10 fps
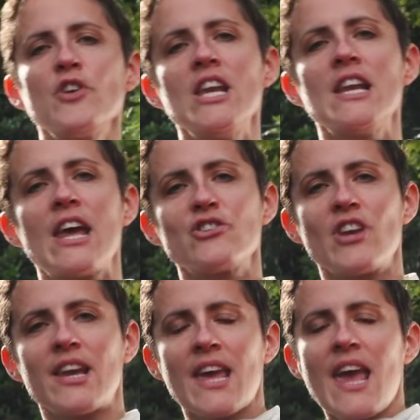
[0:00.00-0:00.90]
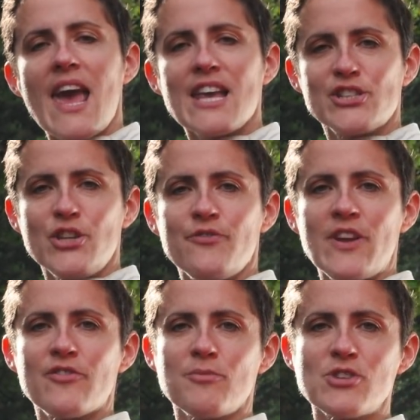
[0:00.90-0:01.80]
fully electric
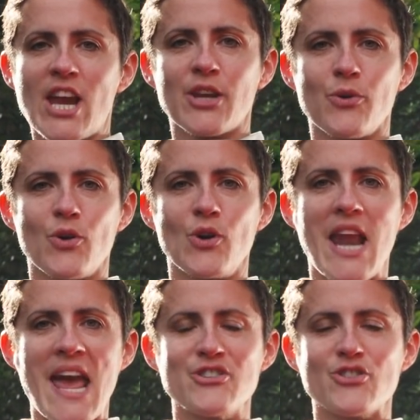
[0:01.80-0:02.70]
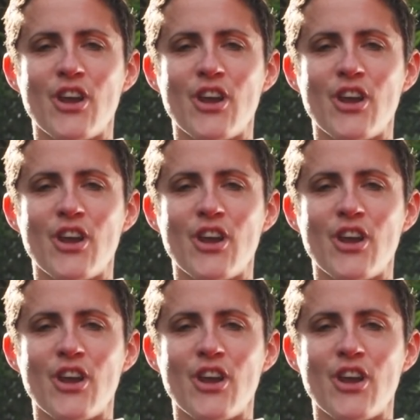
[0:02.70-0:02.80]
SUV from Jaguar or Land